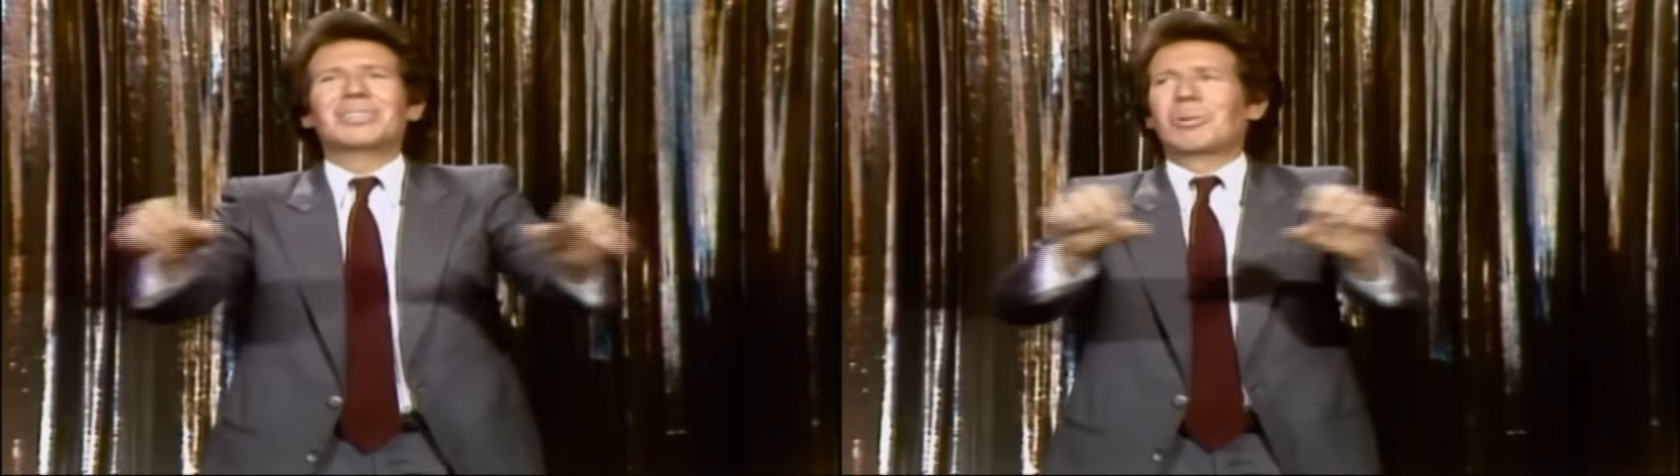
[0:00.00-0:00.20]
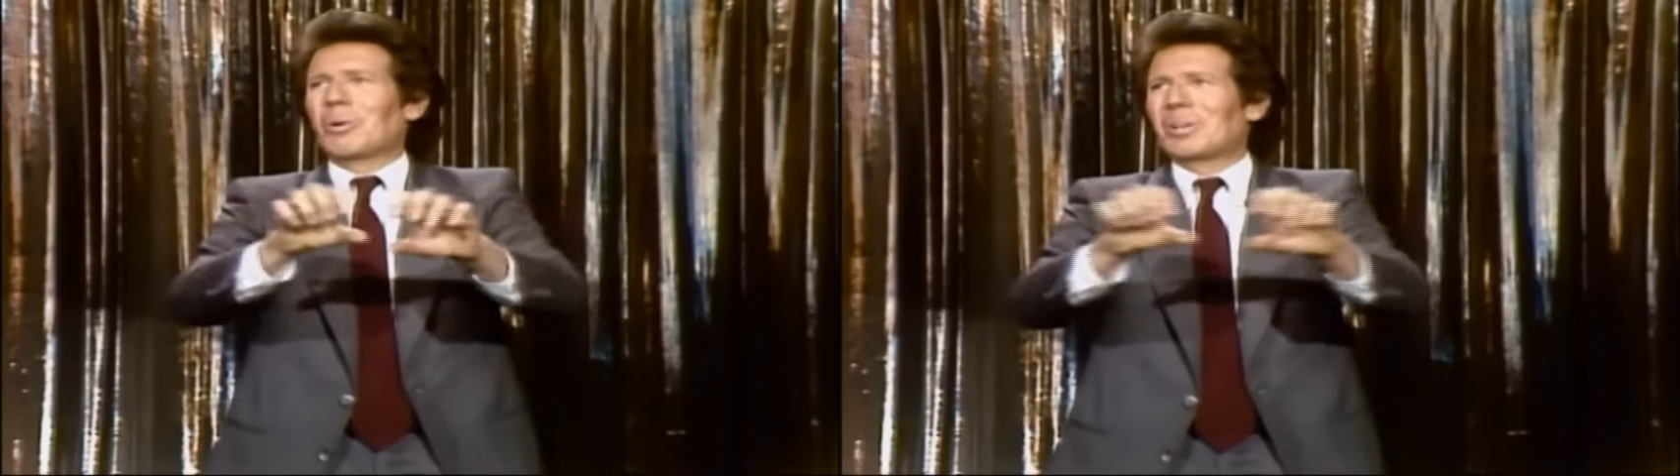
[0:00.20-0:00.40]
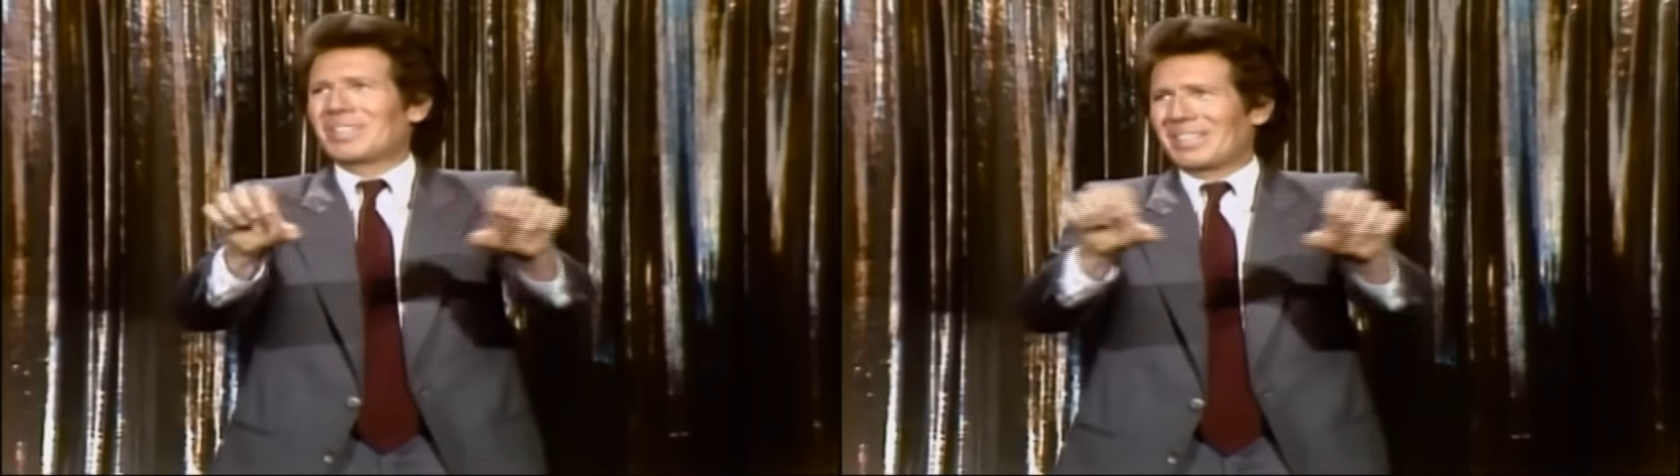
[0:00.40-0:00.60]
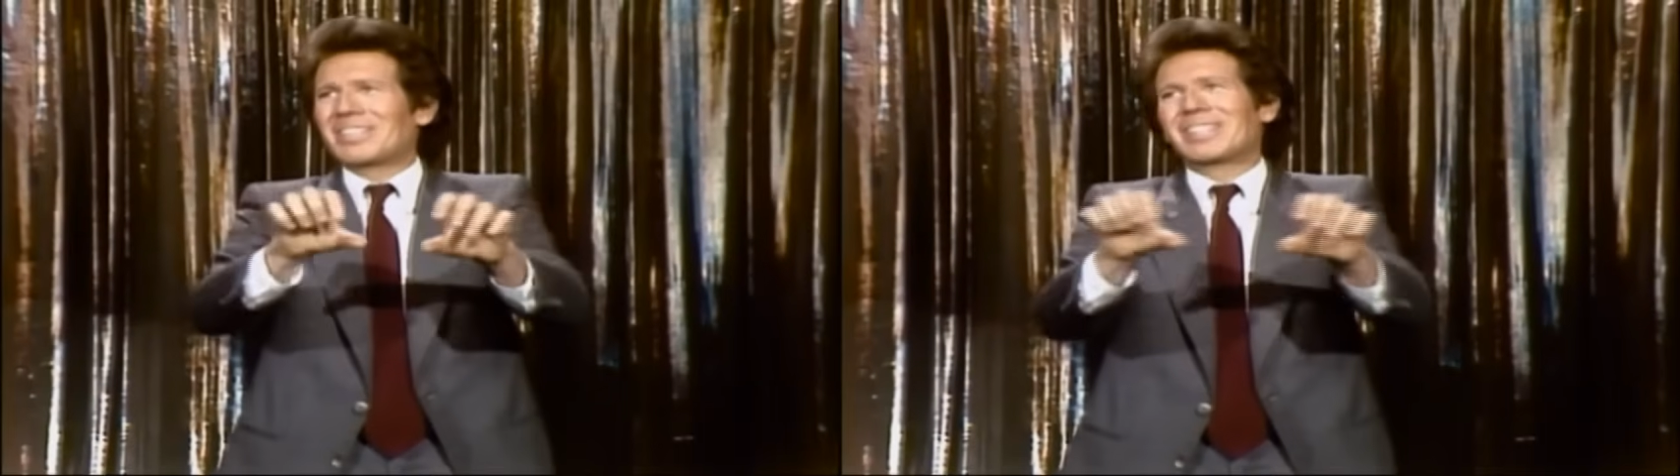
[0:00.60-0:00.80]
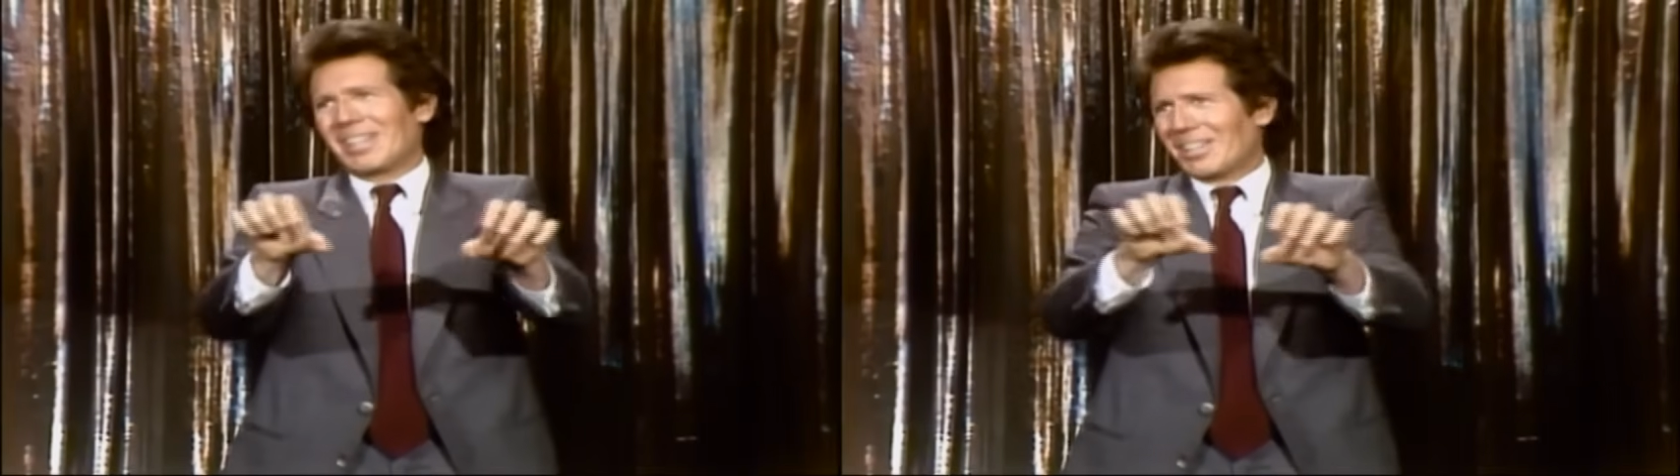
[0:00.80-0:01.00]
an
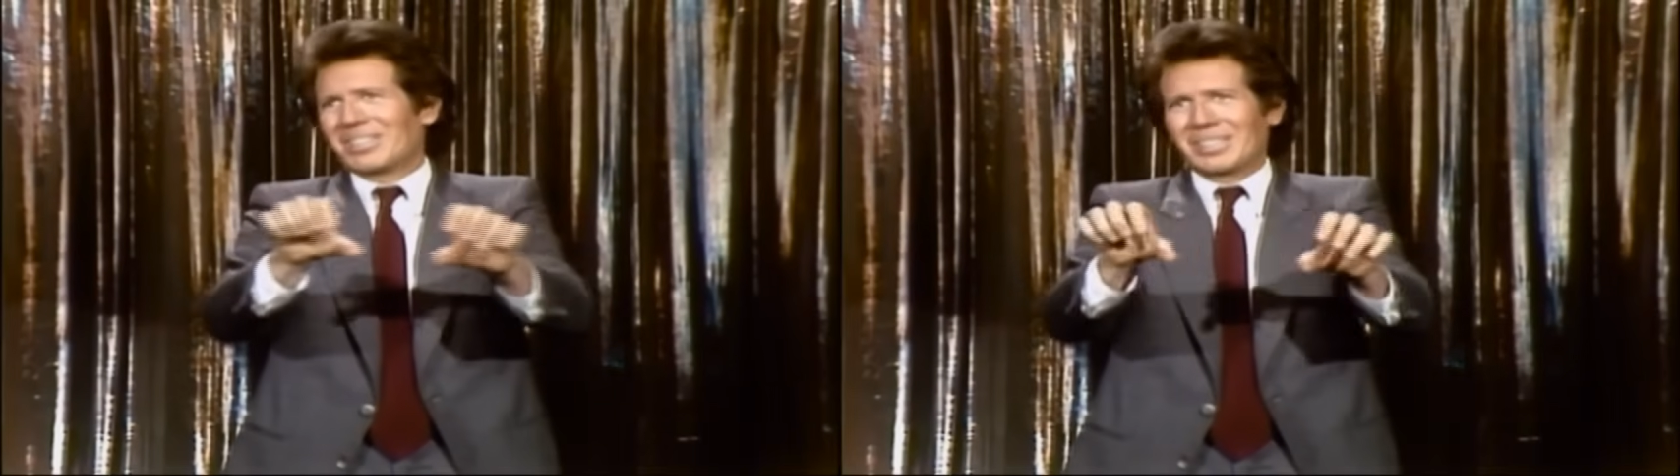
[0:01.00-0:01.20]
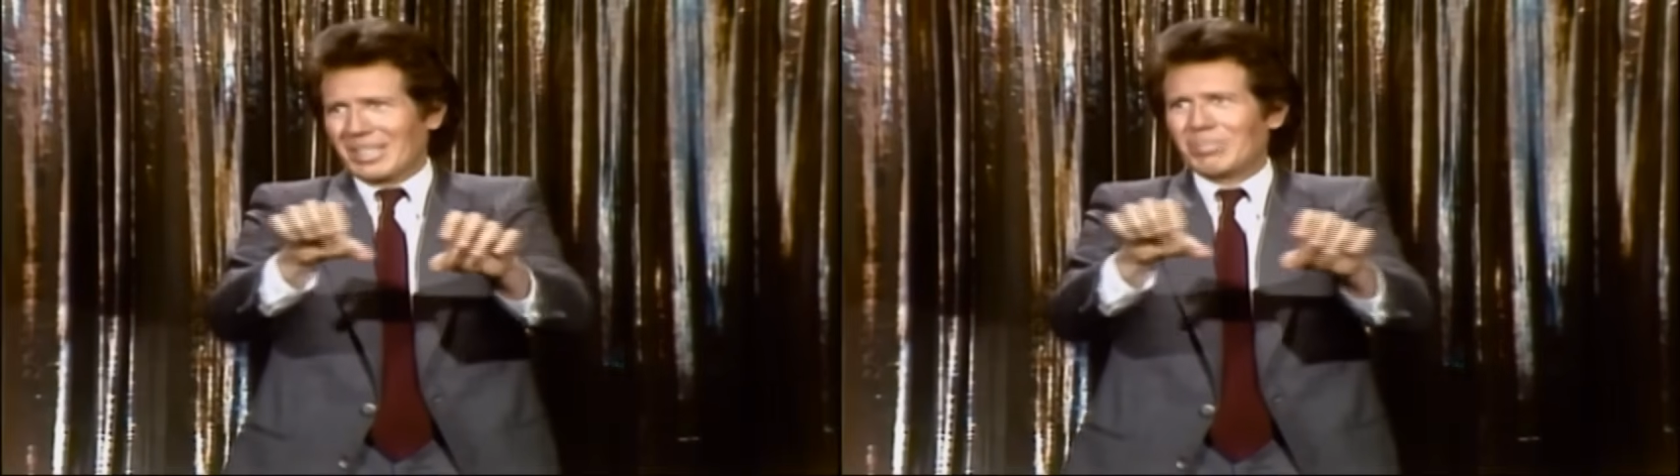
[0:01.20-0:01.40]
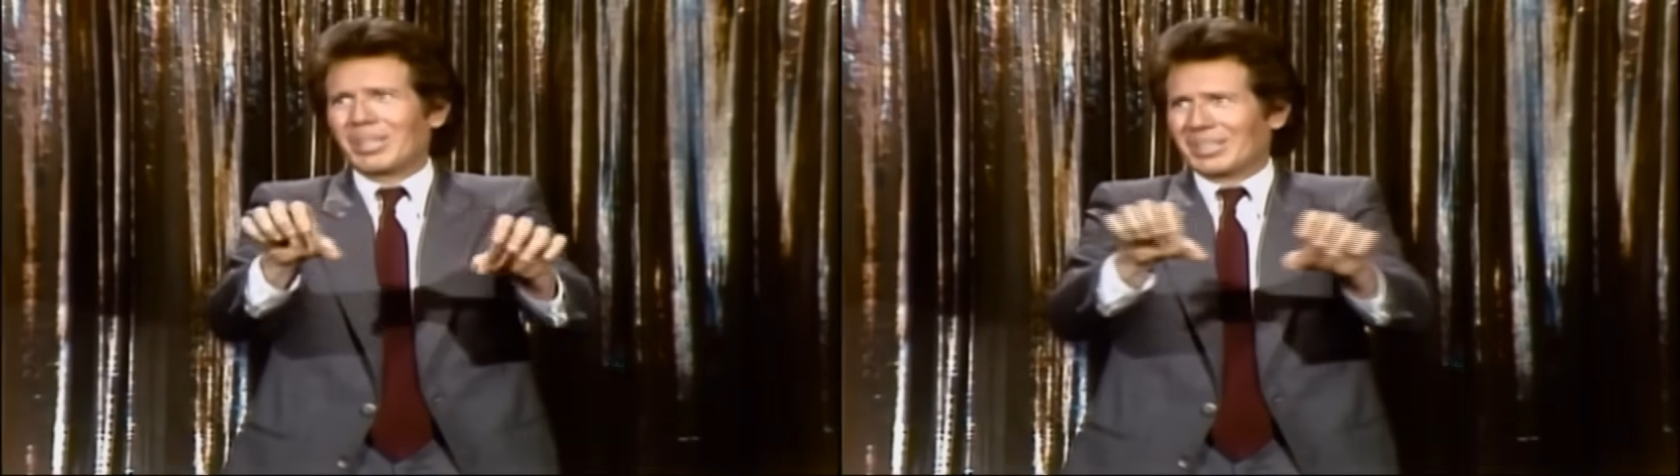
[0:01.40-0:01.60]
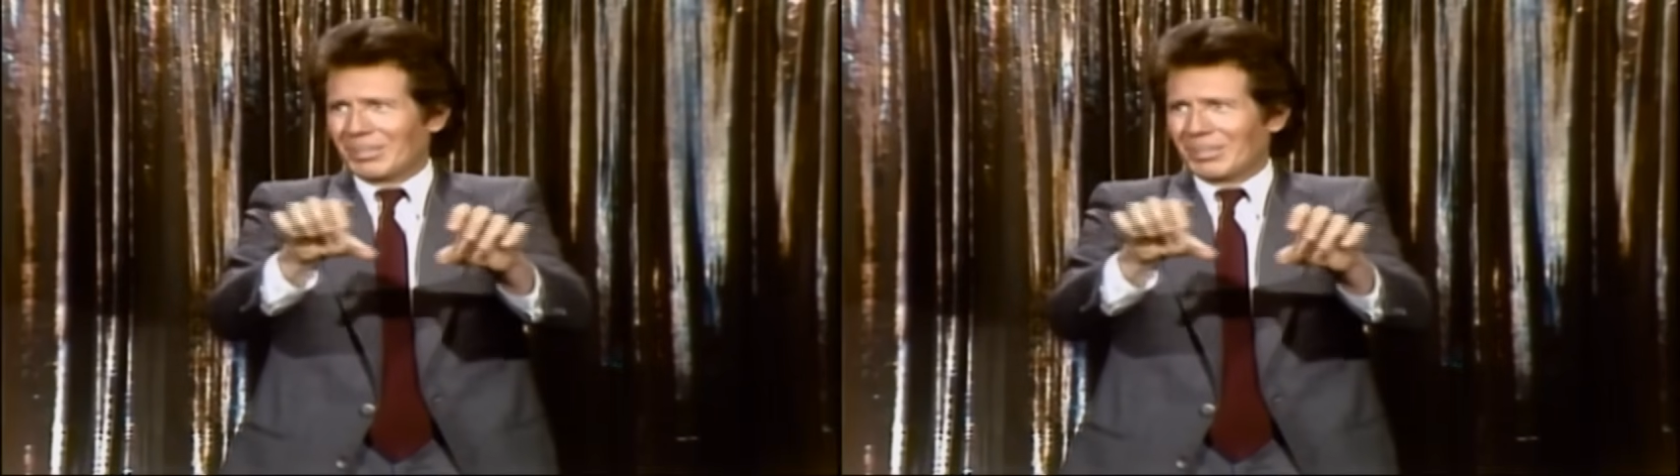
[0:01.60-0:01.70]
ordinary car seatbelt.